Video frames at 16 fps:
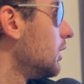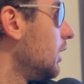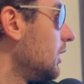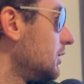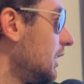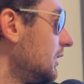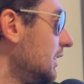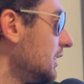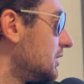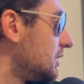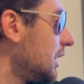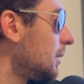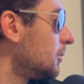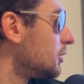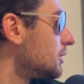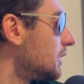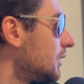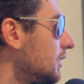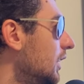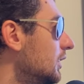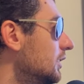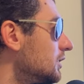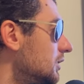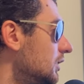Asante Samuel's not even
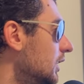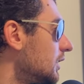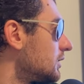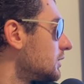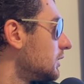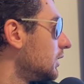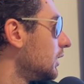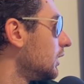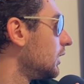on this list.